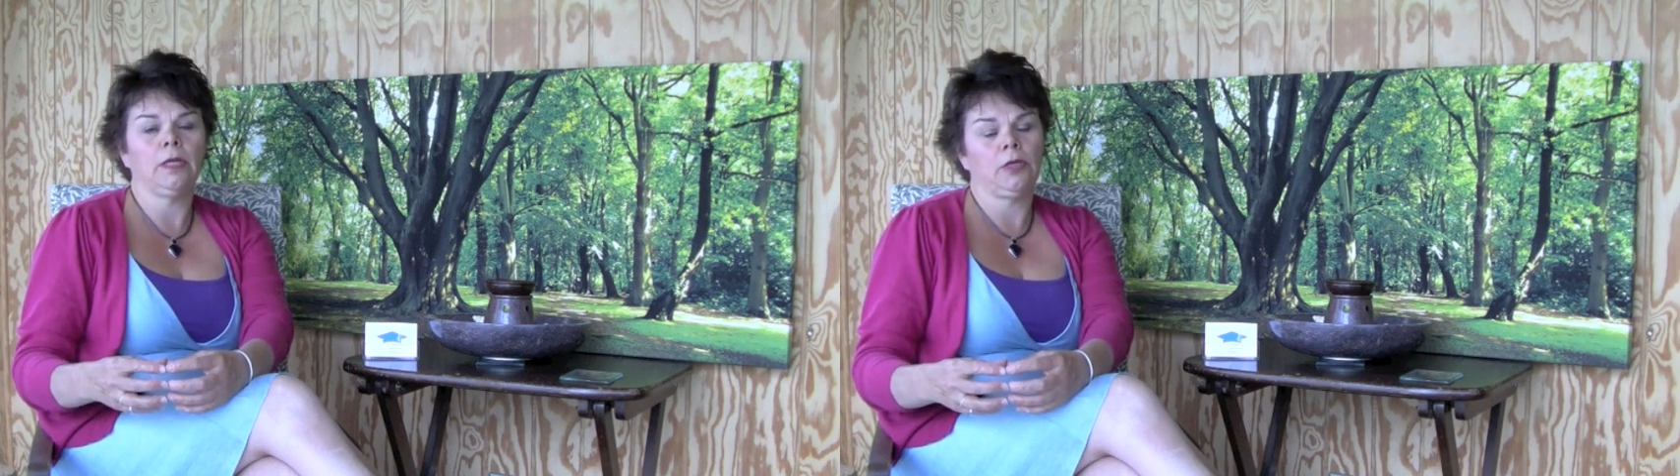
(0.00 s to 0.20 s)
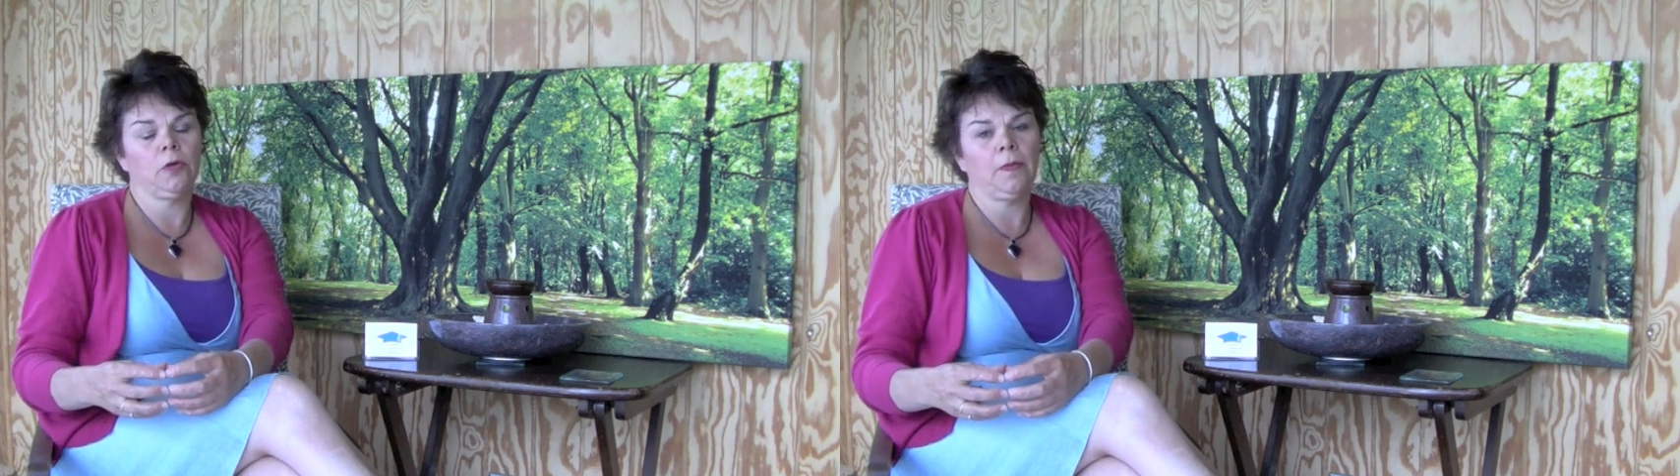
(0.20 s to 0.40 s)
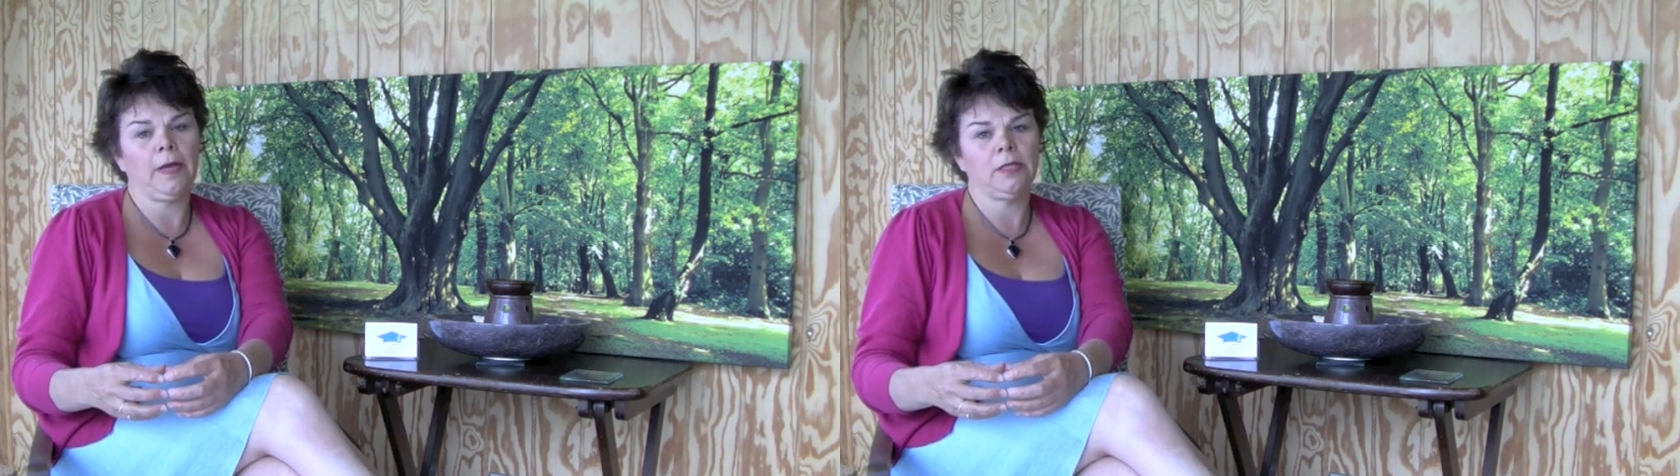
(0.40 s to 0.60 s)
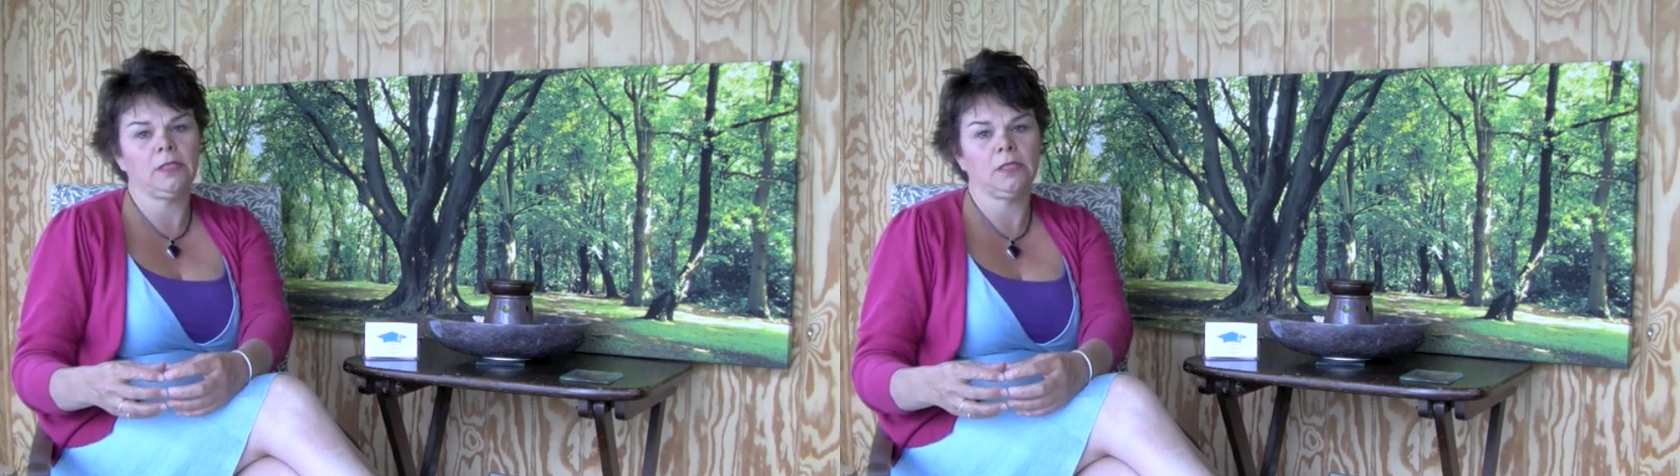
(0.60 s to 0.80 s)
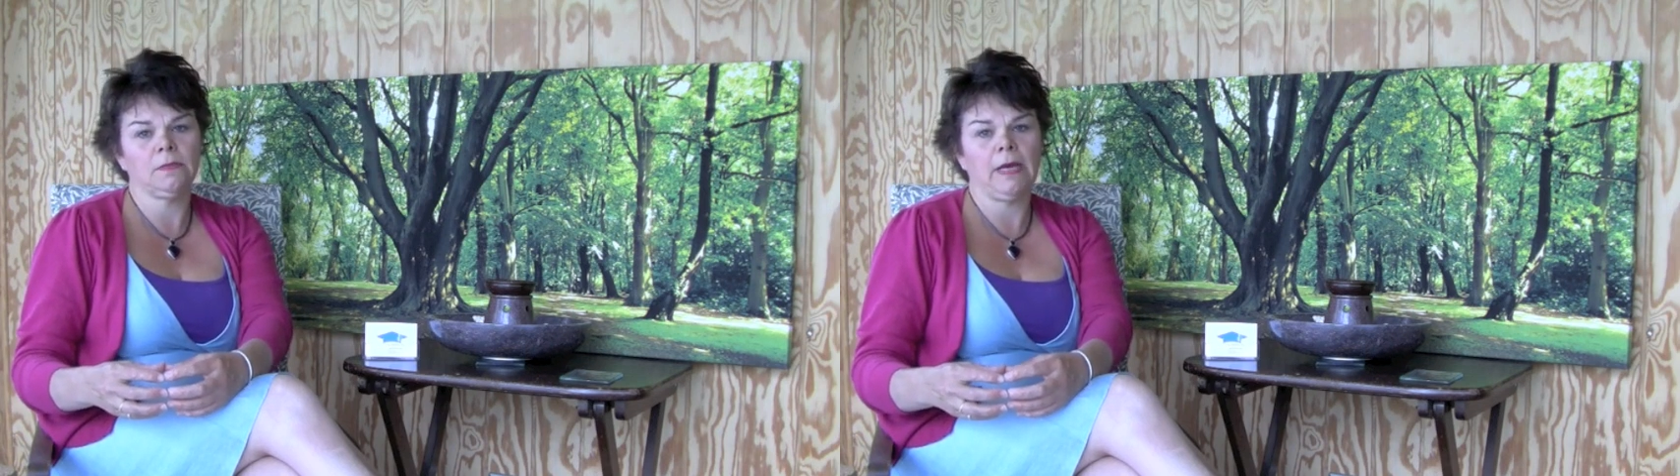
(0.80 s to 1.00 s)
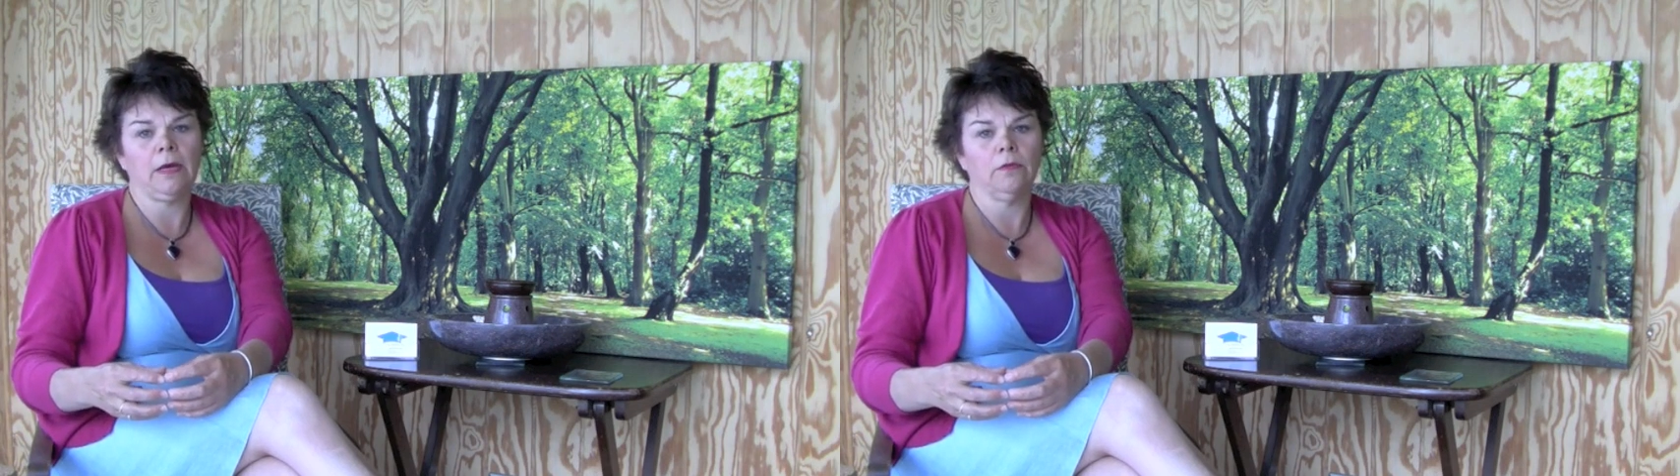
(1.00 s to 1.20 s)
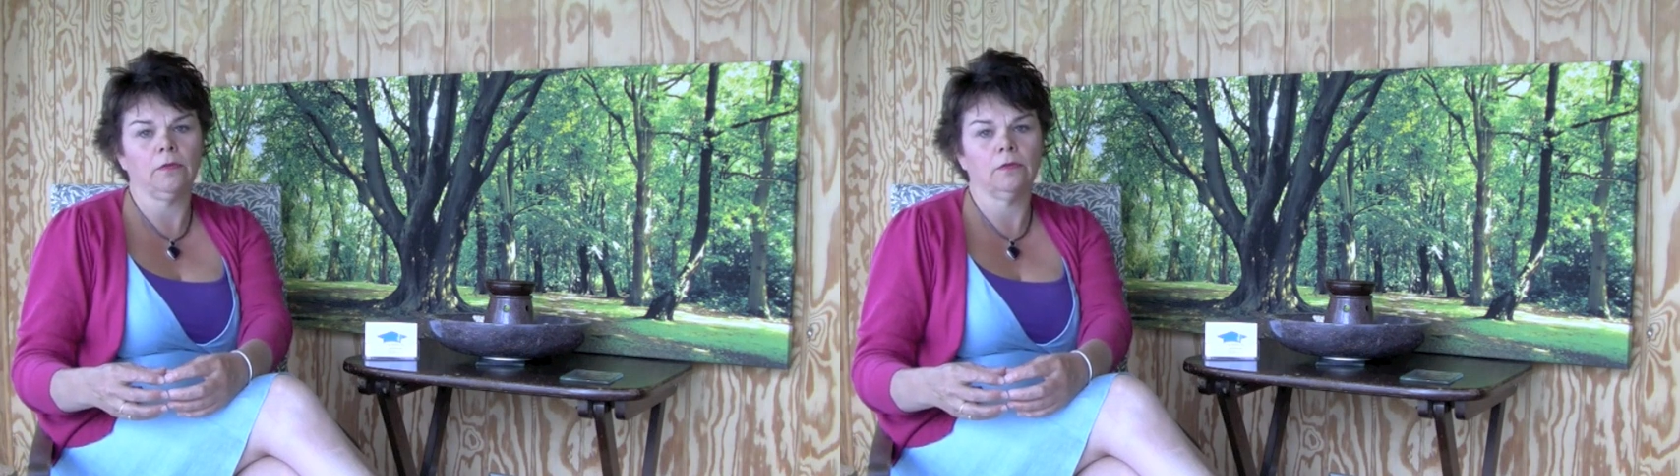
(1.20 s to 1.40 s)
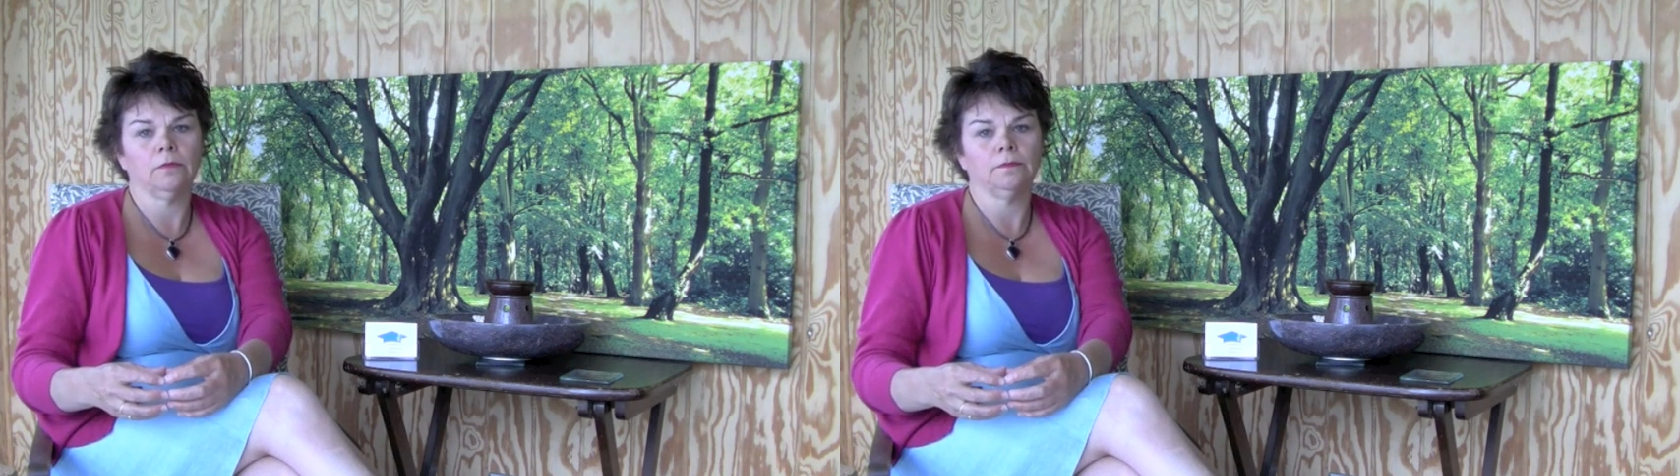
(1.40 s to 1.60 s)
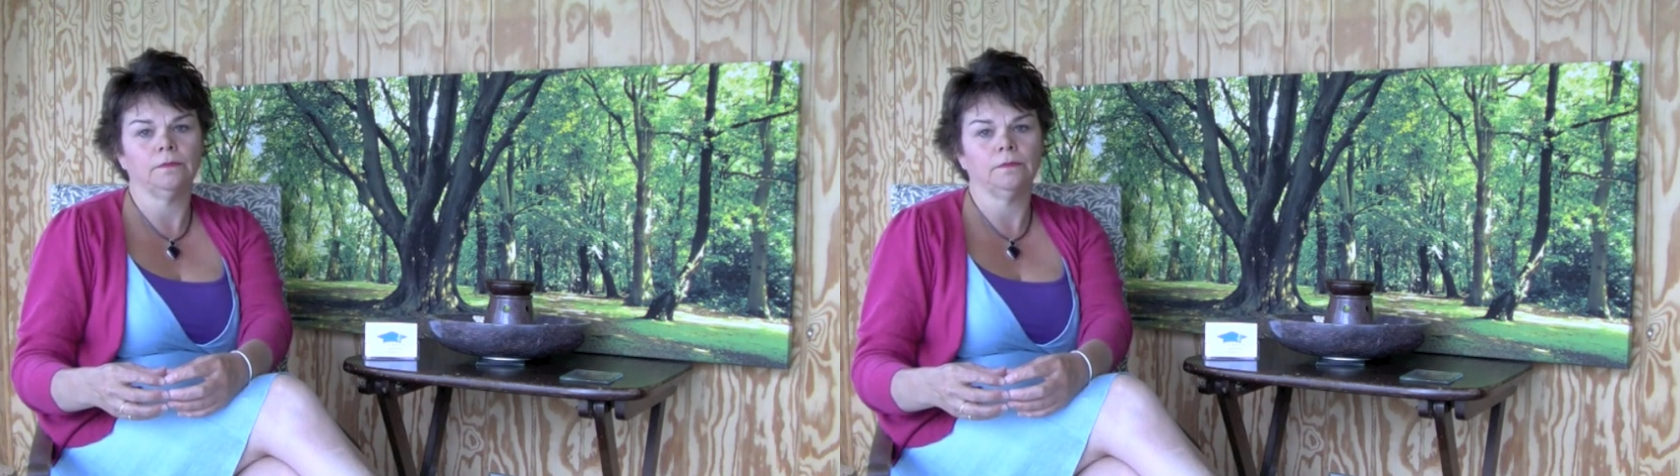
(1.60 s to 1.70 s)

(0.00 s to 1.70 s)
in your patient's mouth.